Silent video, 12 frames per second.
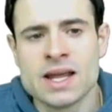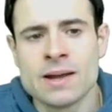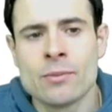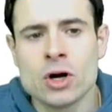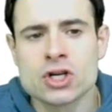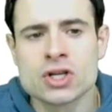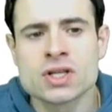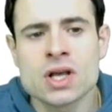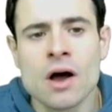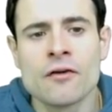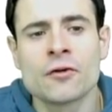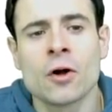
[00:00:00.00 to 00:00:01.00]
emergence
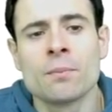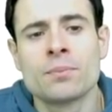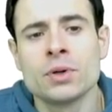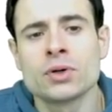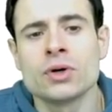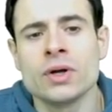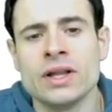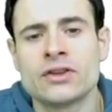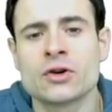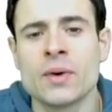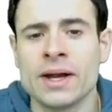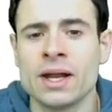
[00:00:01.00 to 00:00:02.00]
of computer
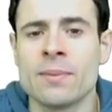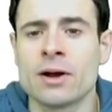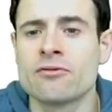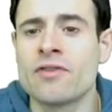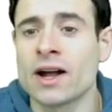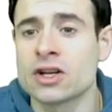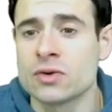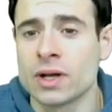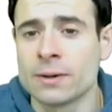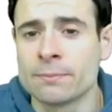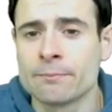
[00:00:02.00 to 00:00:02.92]
integrated manufacturing,